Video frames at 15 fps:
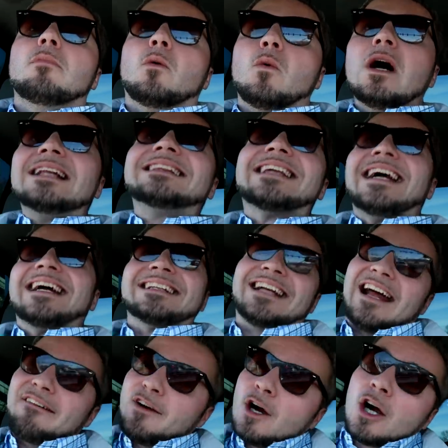But one thing
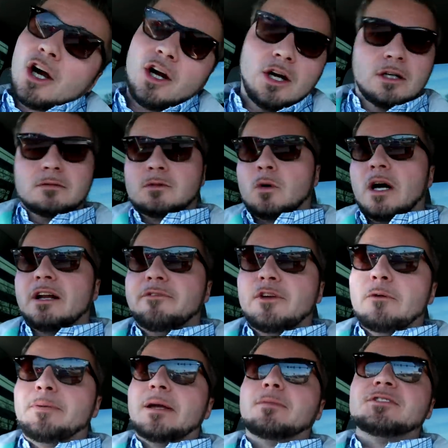that I've heard quite a
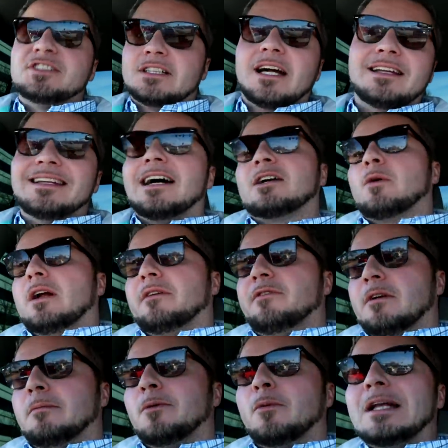few people say, not quite a
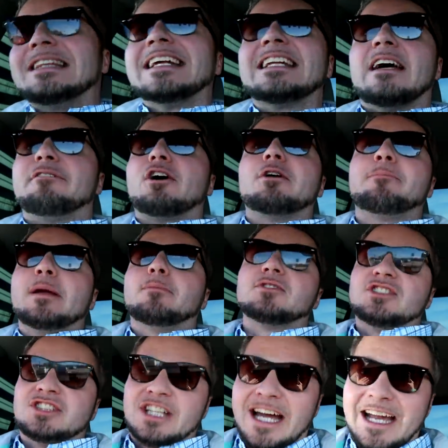few, but one thing that I've heard
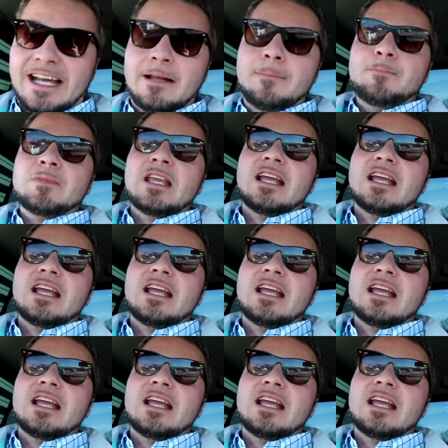people say